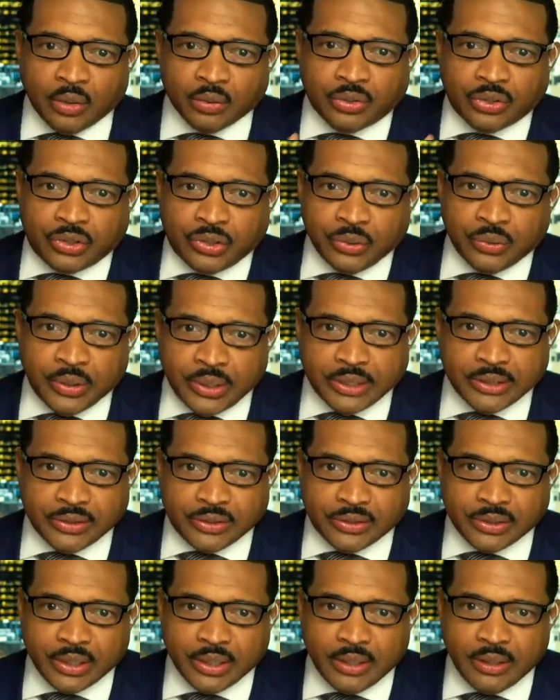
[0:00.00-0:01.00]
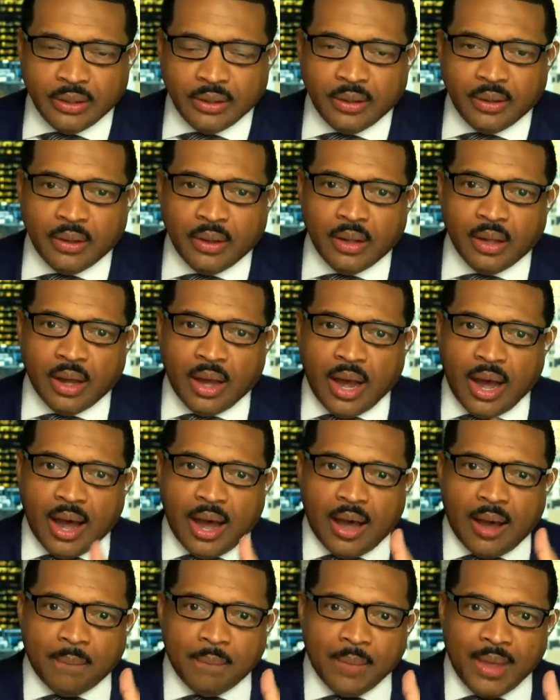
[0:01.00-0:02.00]
students
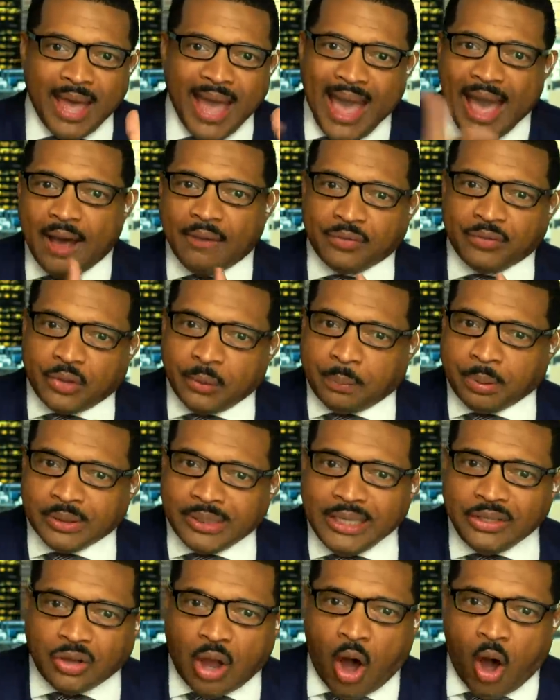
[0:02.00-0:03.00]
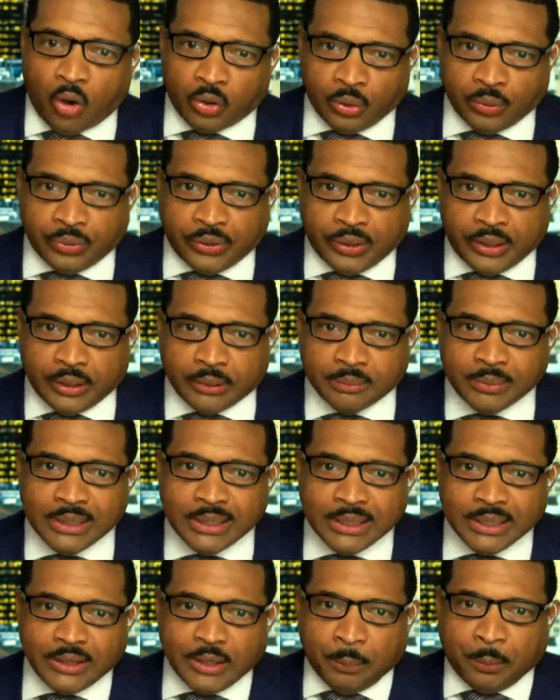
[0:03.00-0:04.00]
um, have the police called on them.
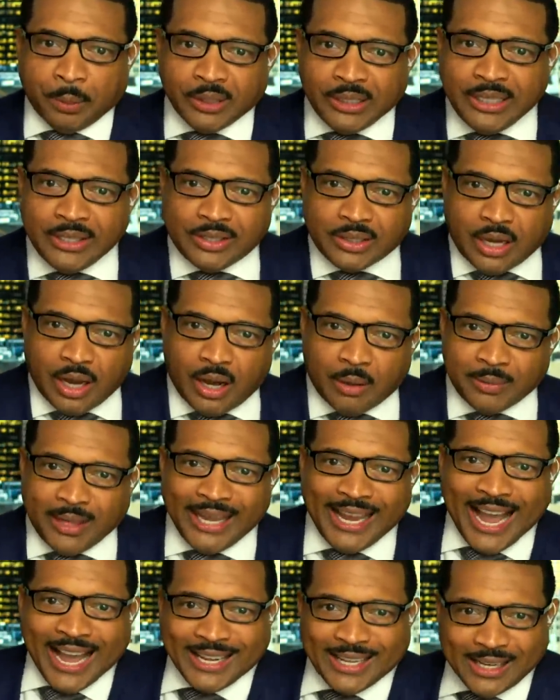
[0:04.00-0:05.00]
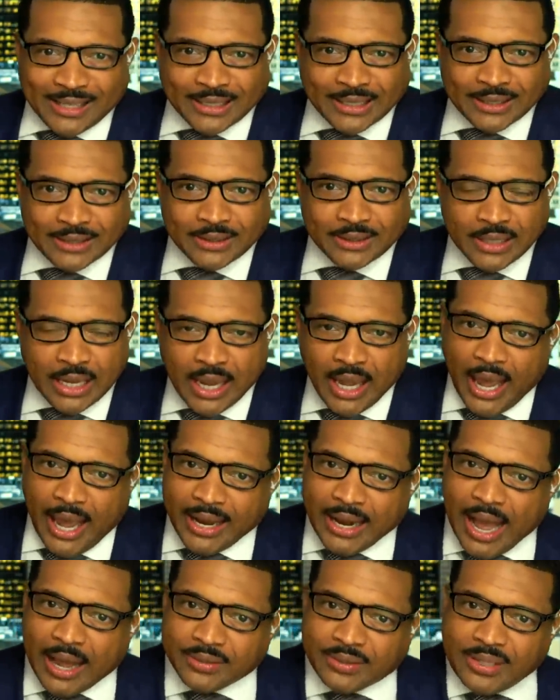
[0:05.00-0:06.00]
The police come, they got guns.
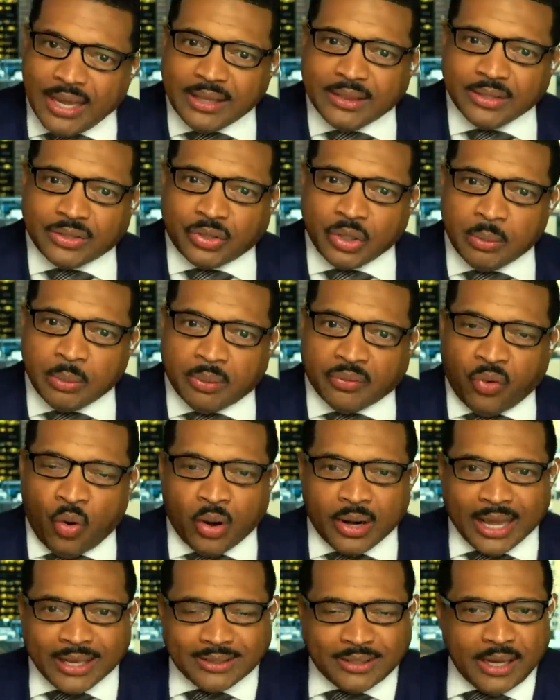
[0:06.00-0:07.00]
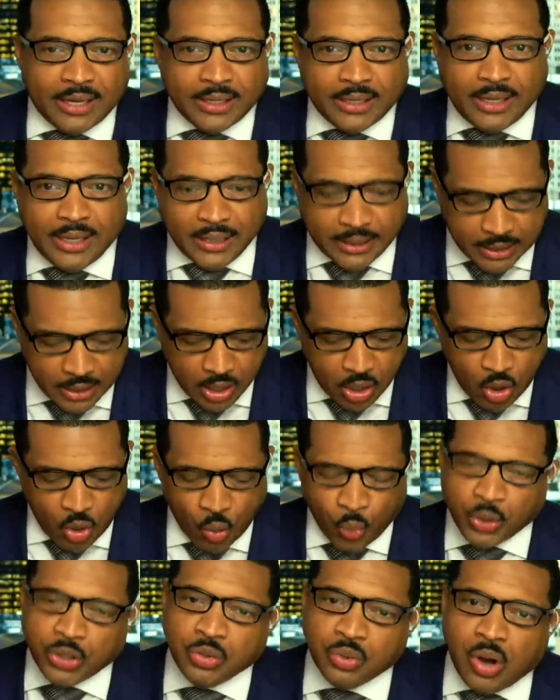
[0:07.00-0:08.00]
And I've said this to you before and I'll say it again.
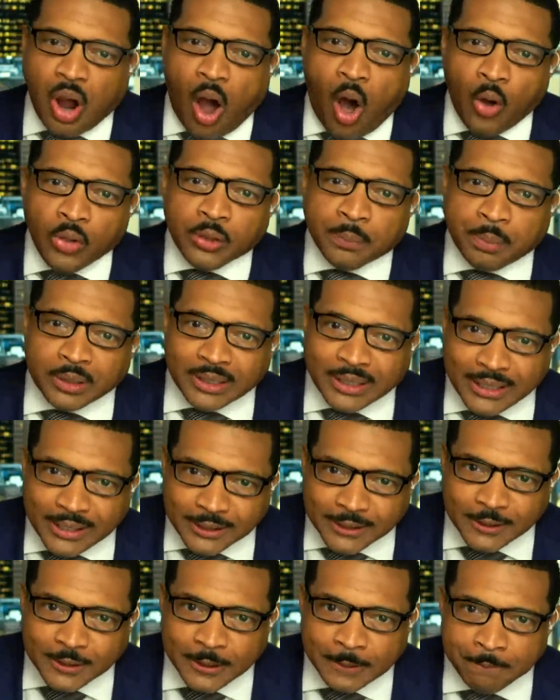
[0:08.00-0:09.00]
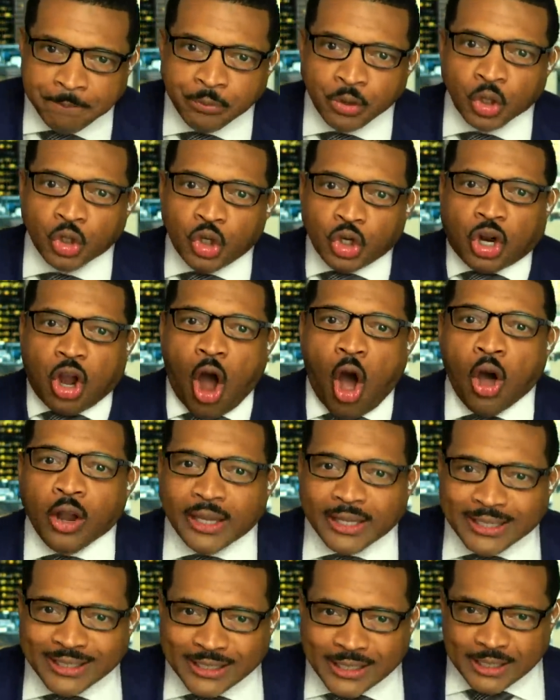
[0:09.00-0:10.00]
When you call the police, you're
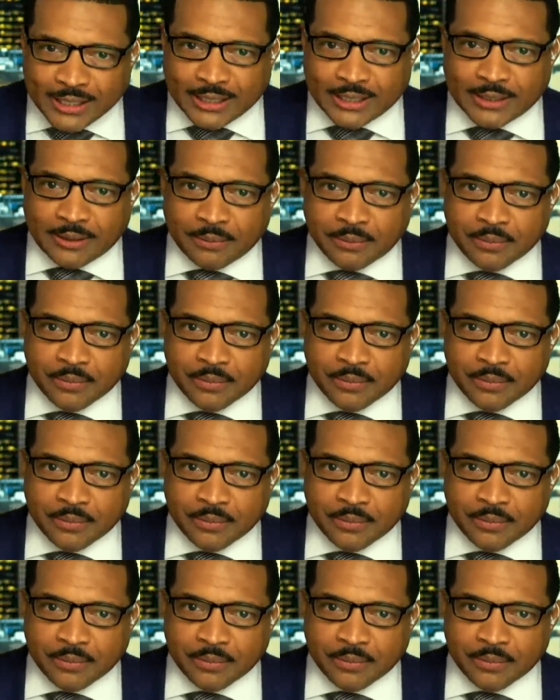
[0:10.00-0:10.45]
calling a gun.